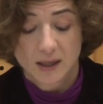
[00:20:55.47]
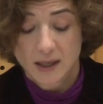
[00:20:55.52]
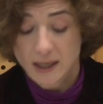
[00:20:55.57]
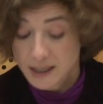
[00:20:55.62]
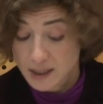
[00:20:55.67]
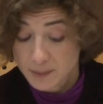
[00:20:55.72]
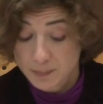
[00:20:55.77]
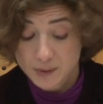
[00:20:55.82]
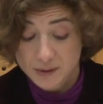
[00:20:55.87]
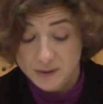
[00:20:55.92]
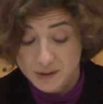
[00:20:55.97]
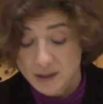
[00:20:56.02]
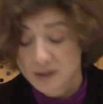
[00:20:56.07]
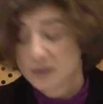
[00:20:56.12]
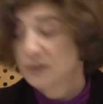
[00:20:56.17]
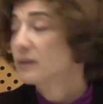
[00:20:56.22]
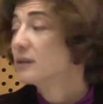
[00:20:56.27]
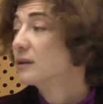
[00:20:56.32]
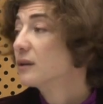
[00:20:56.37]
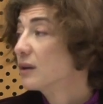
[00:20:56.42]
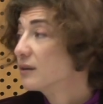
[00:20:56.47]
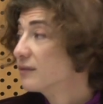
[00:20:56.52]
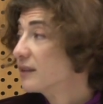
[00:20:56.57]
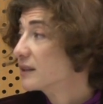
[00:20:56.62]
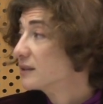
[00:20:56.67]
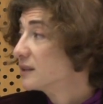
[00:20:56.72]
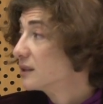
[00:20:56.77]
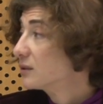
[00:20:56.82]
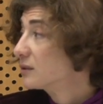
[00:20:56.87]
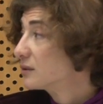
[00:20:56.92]
and in particular of
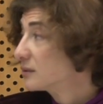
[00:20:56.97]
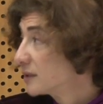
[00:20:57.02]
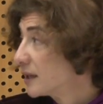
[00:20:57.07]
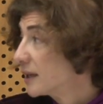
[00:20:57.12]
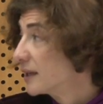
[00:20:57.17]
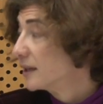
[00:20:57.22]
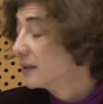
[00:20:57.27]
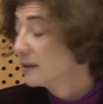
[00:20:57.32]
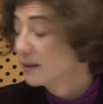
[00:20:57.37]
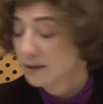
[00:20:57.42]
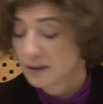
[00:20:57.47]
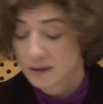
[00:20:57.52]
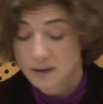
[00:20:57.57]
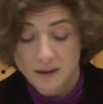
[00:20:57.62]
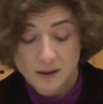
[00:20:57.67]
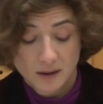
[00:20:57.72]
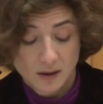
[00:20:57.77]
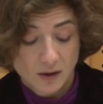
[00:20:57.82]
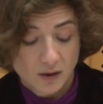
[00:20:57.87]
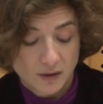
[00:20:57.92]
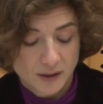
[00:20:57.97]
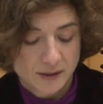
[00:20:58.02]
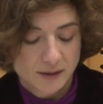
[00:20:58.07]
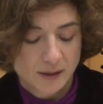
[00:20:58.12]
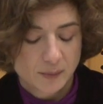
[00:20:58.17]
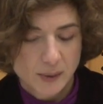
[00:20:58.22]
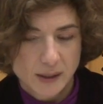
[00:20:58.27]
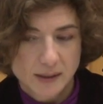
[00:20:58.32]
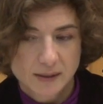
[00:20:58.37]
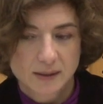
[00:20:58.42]
Article 9 on
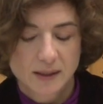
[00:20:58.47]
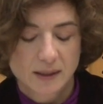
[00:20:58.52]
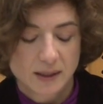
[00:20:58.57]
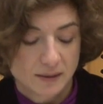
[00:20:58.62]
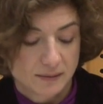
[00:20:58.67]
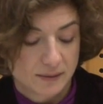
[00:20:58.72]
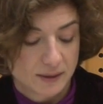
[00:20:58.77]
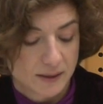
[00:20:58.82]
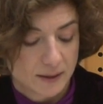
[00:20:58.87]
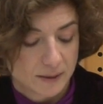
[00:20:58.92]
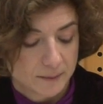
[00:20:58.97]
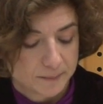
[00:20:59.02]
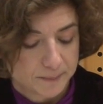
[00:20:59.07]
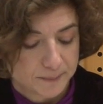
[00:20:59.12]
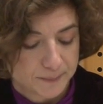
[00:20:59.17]
independent living.